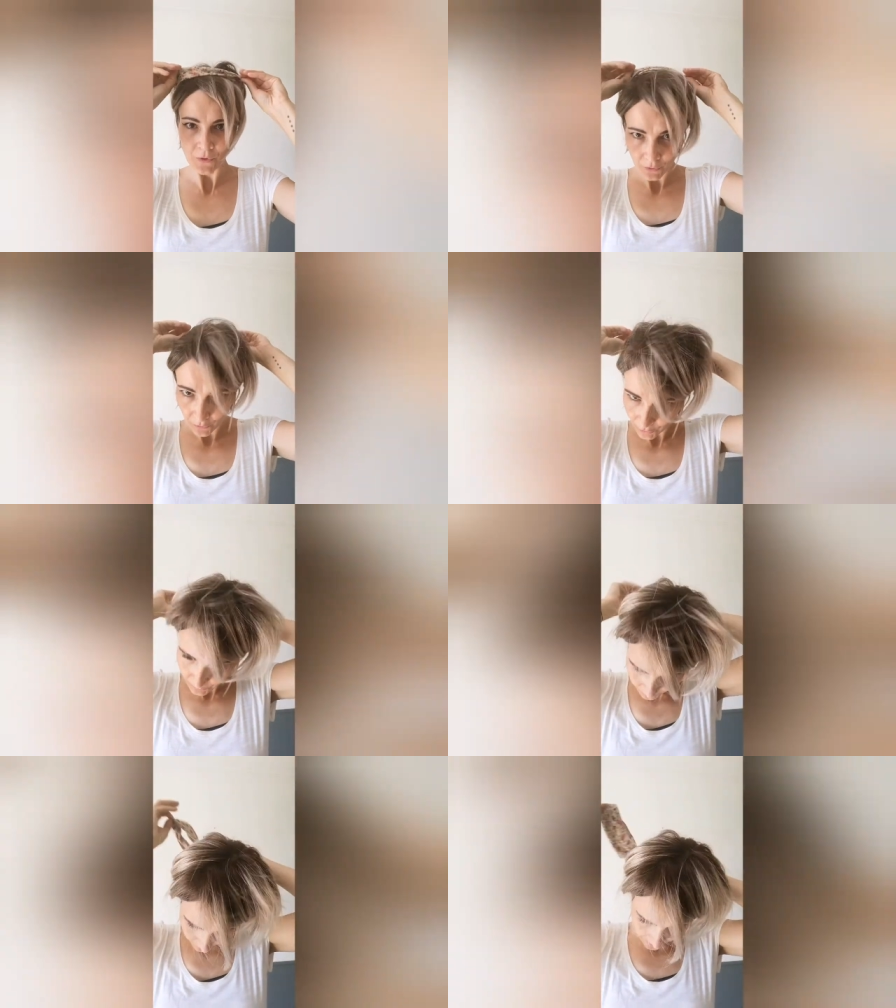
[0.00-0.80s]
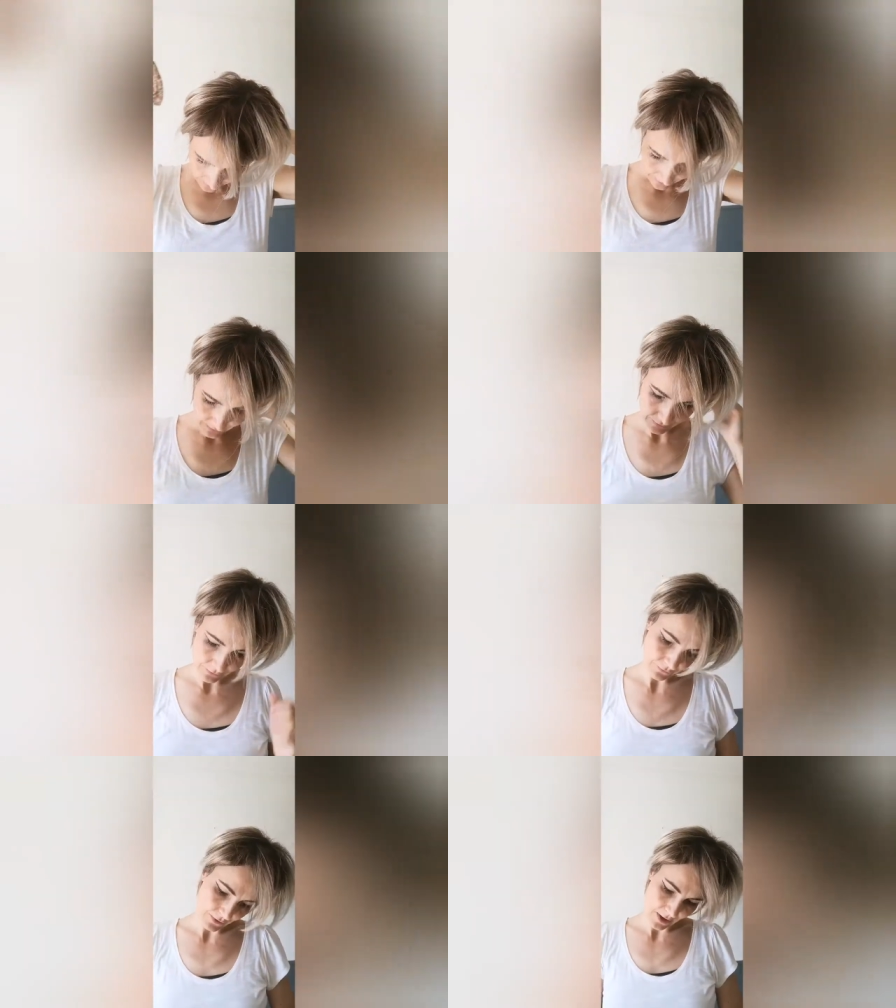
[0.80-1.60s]
Or you put it
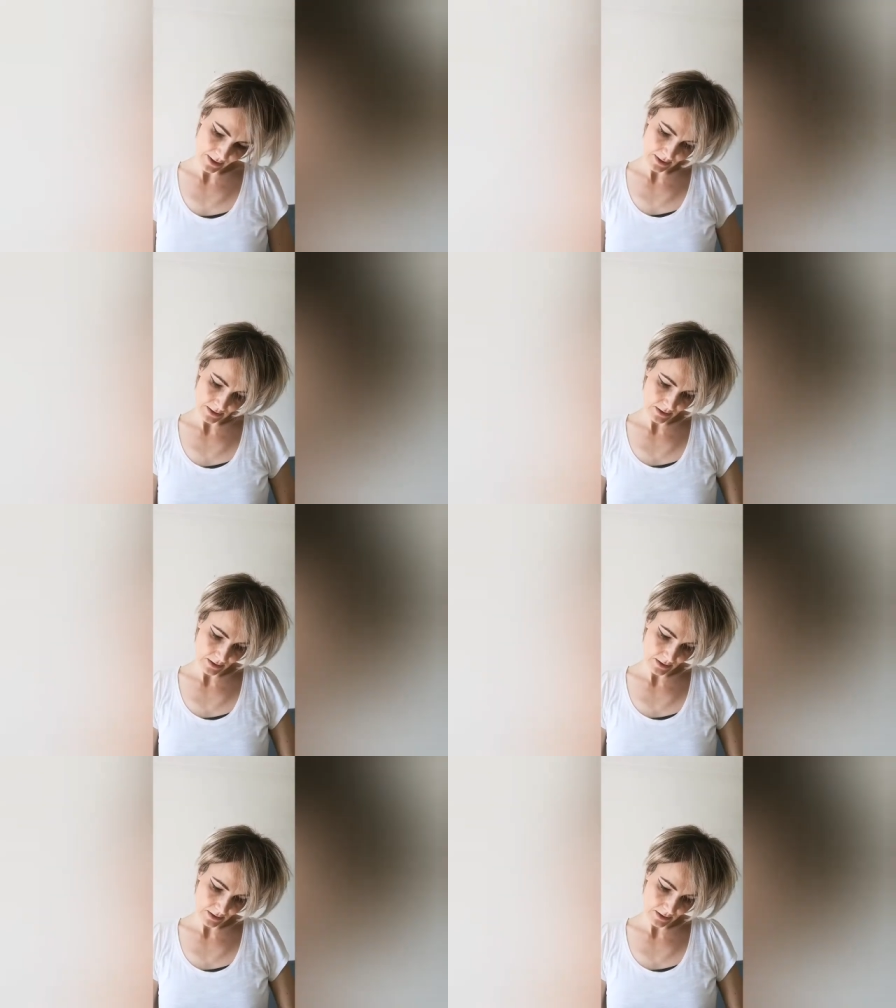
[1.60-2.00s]
right